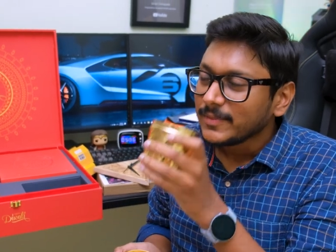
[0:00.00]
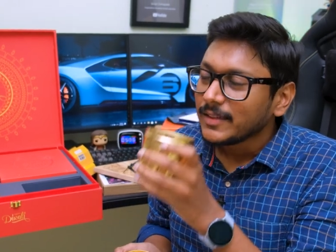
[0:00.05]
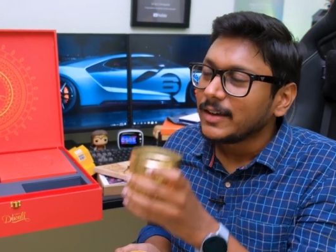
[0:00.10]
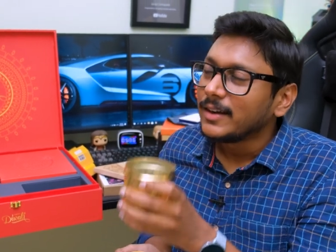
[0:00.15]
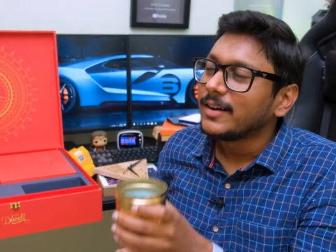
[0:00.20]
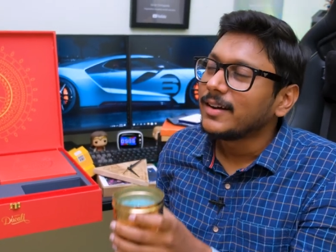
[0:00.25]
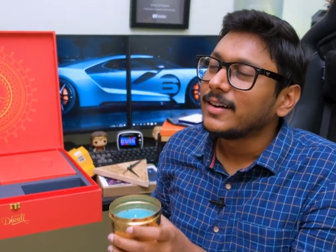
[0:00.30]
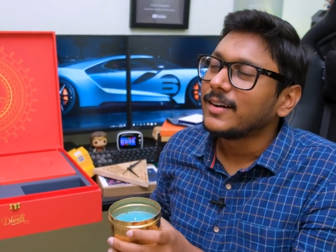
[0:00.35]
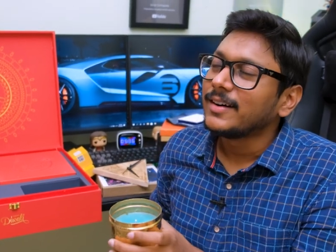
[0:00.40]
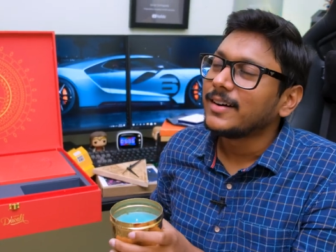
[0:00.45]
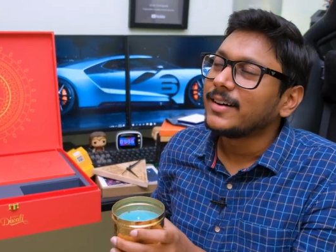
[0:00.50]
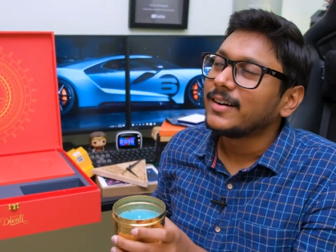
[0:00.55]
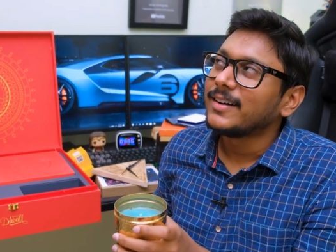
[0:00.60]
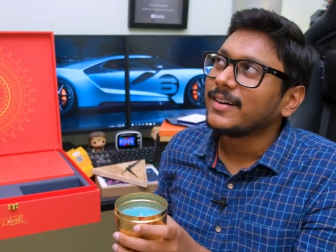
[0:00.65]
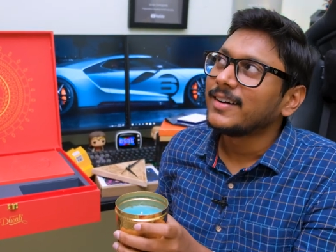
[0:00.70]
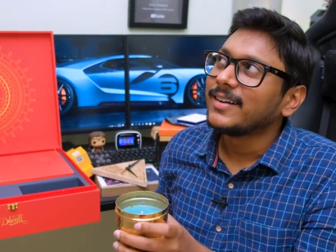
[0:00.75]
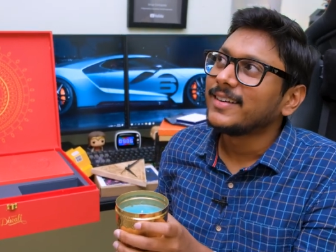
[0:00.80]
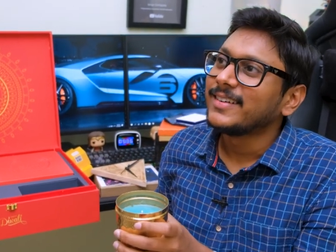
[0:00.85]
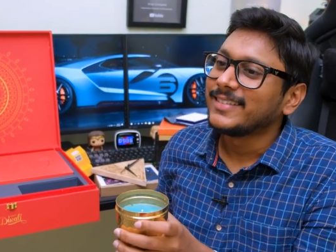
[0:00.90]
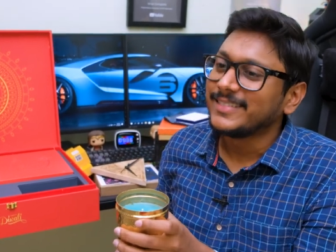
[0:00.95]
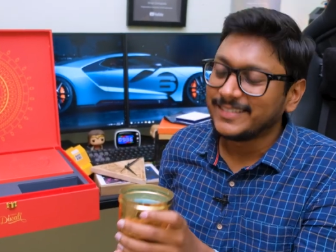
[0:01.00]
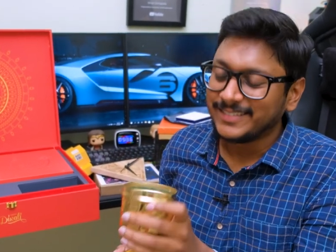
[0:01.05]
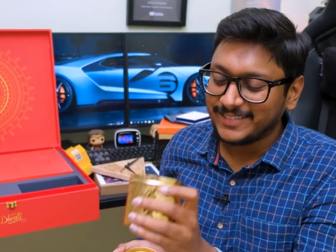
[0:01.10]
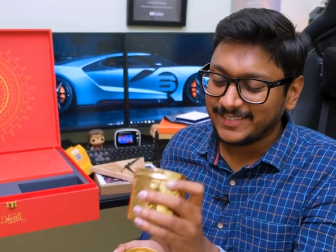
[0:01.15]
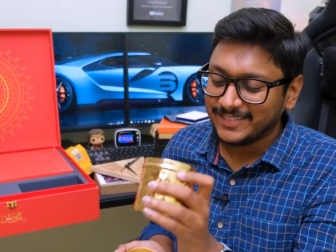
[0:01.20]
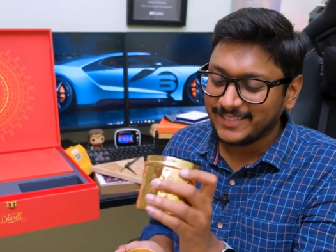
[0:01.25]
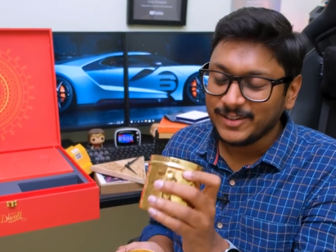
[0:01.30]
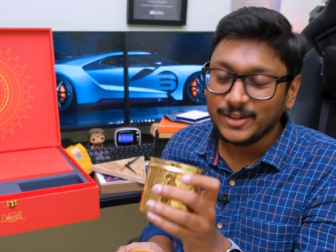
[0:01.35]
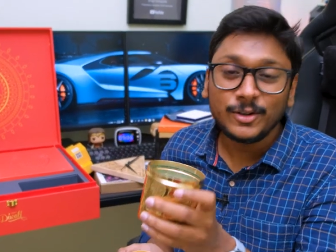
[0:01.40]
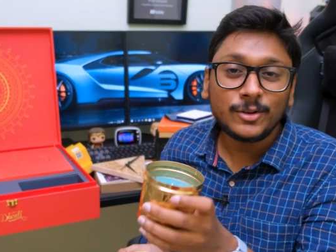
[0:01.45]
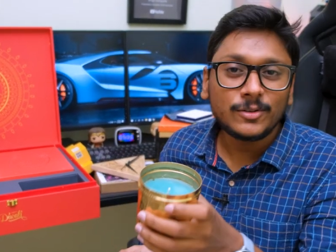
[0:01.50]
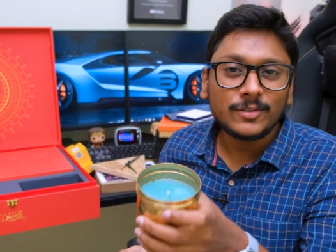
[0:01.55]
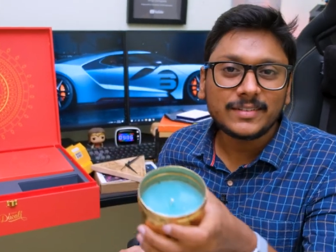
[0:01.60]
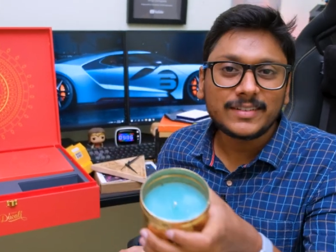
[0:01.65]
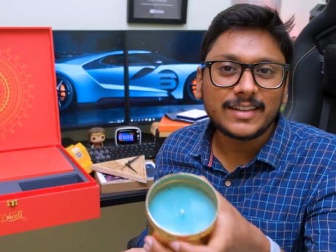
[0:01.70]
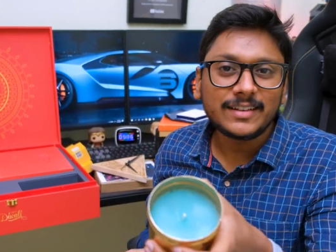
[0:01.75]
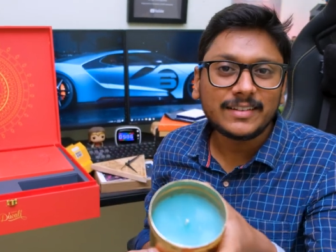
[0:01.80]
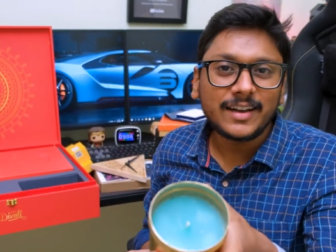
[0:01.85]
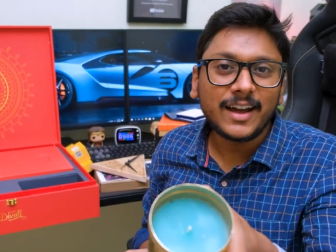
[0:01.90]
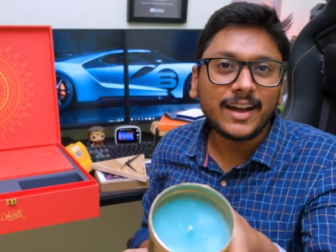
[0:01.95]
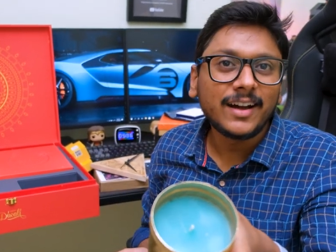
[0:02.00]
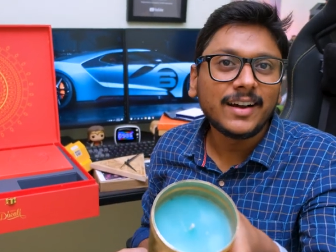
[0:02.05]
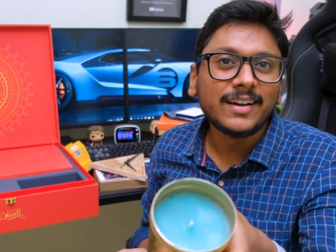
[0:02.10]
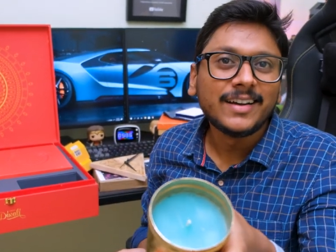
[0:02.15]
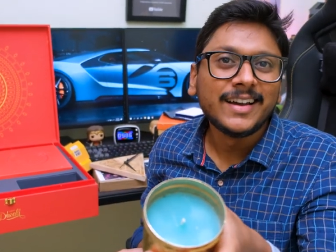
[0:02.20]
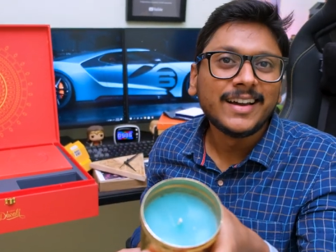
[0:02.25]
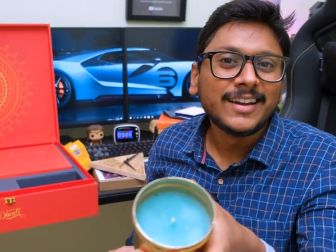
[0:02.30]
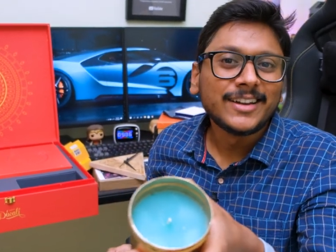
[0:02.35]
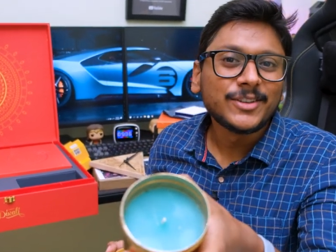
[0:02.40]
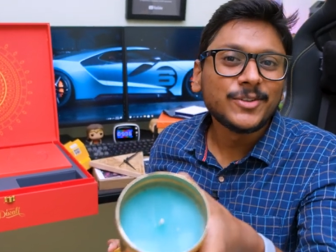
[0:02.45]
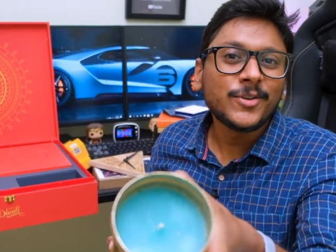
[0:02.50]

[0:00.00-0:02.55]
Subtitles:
I can't smell it.